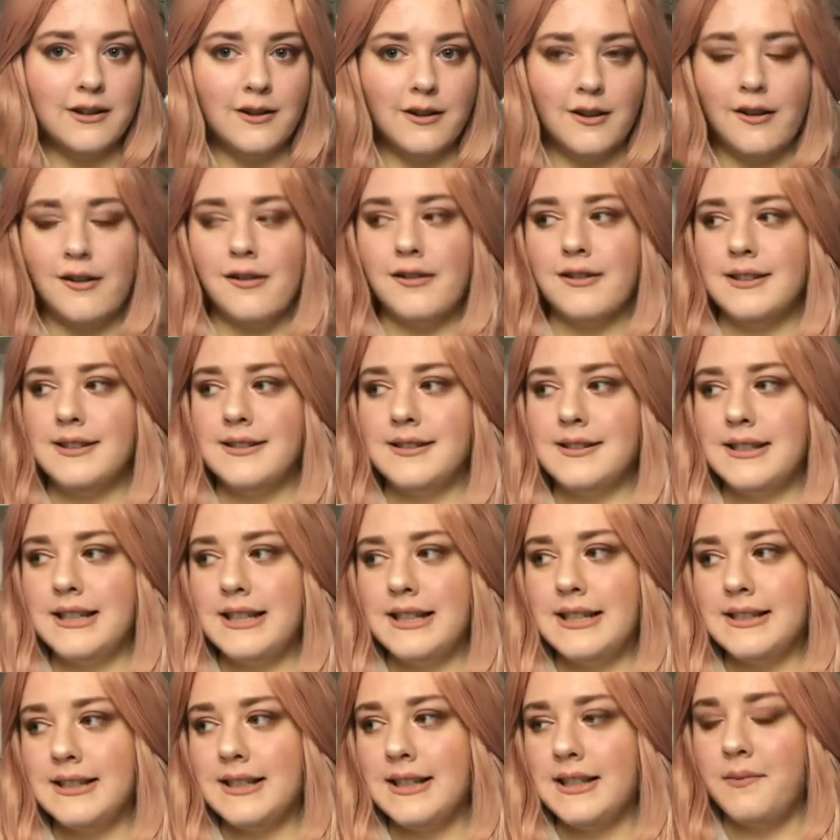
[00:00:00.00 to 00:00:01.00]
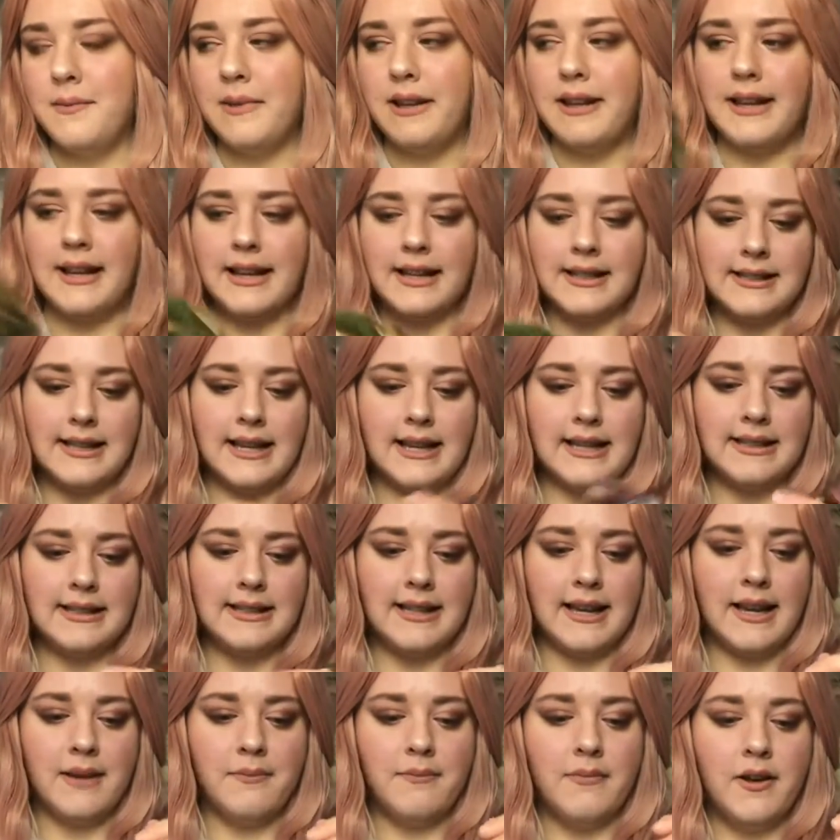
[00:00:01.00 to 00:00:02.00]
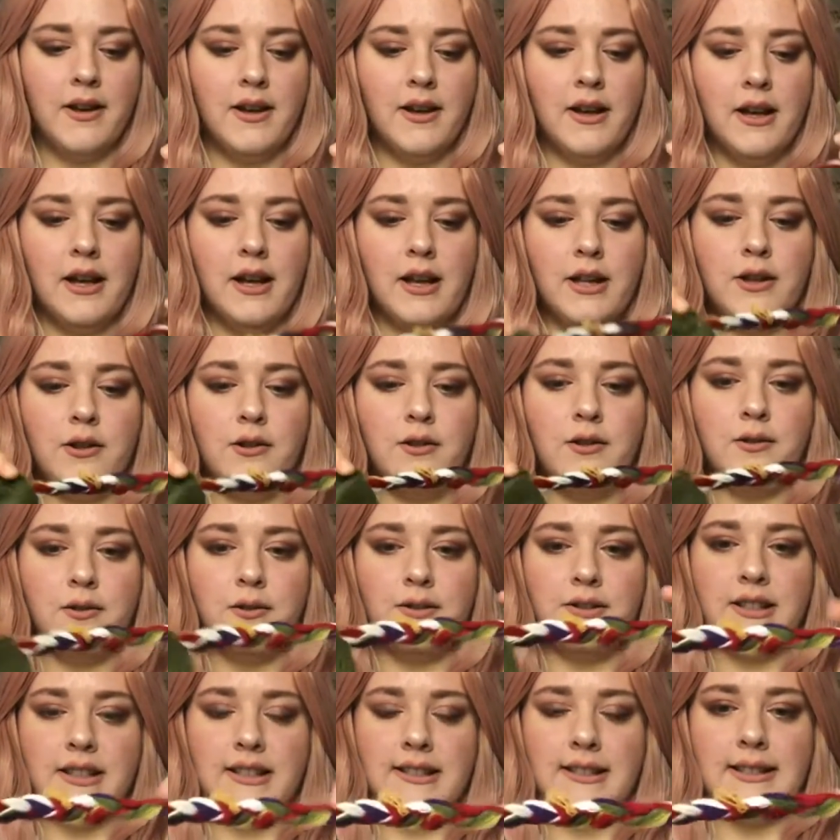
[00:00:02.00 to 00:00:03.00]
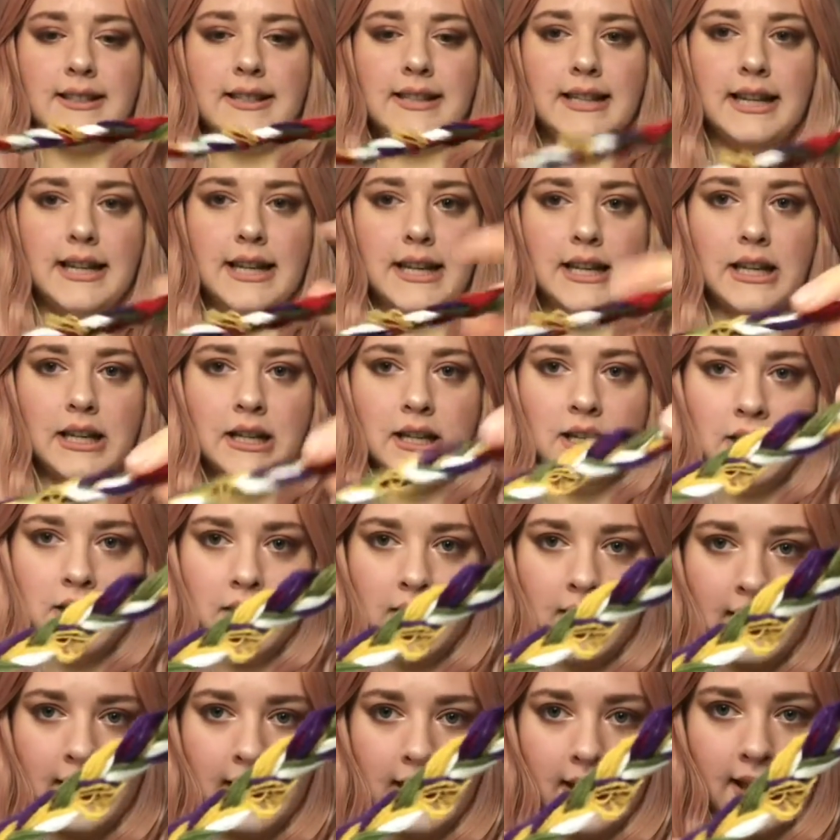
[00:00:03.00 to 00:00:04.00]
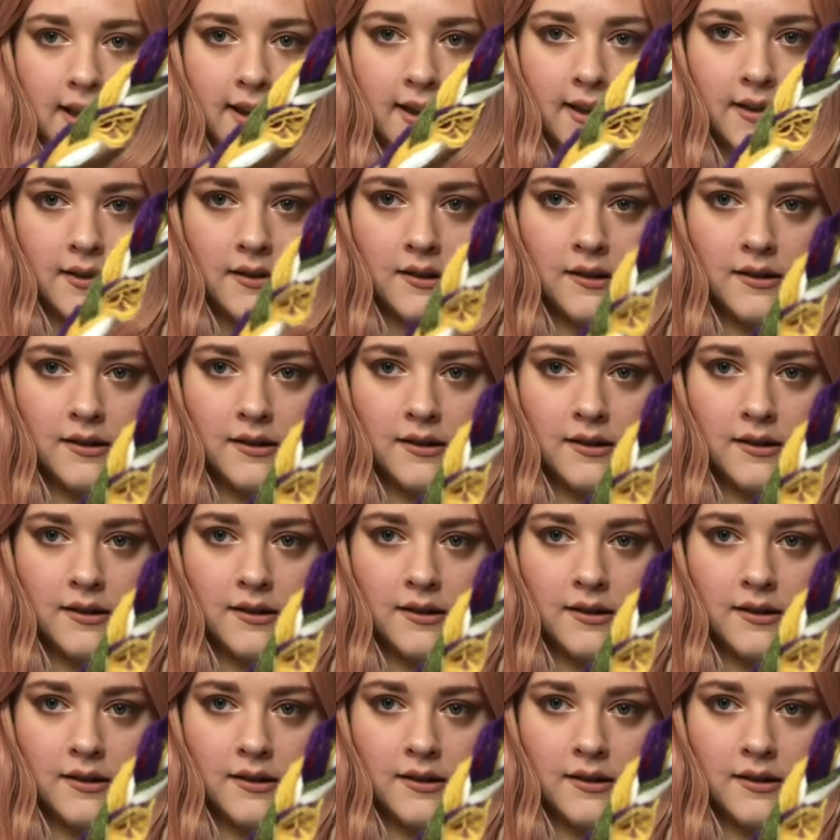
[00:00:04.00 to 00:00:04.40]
honestly it's going to be the exact same. And you can also see here,